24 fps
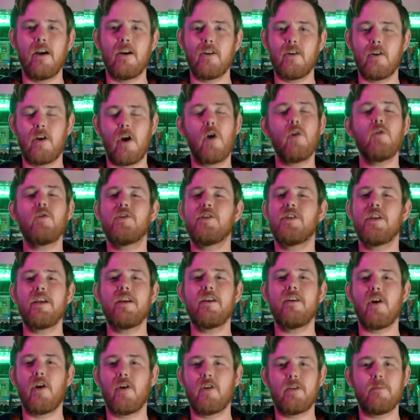go see
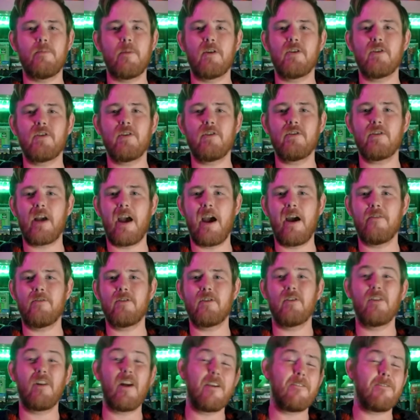Ghostbusters
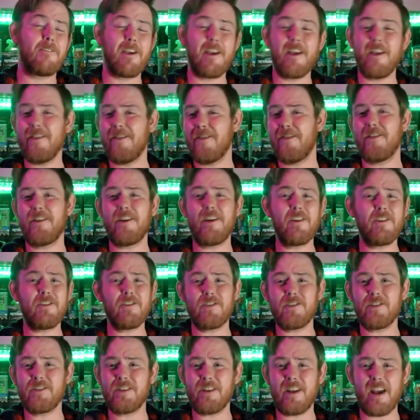Afterlife in
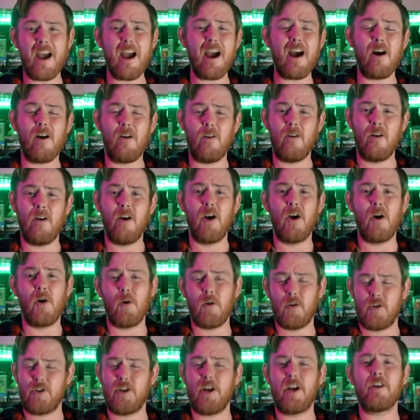theaters now,
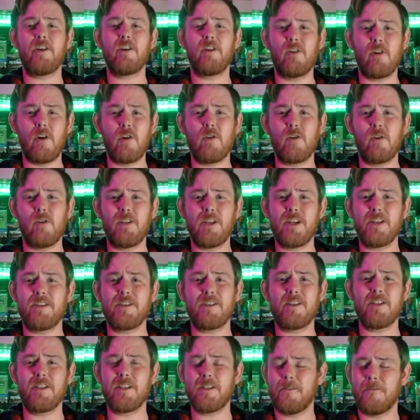or check your local
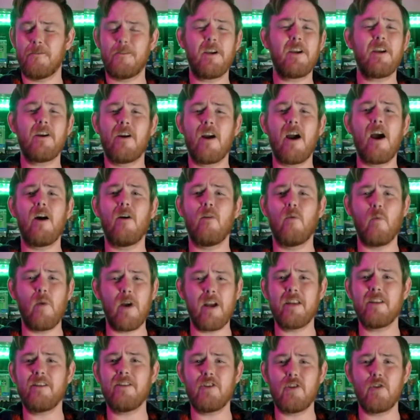listings to figure out
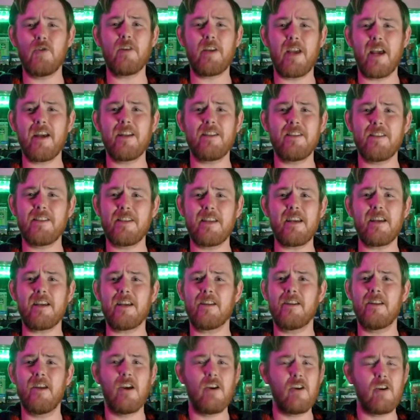when you can see
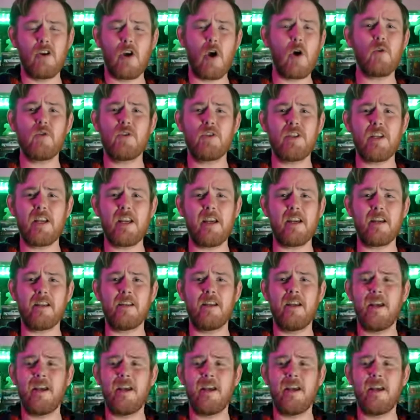it. Go see it.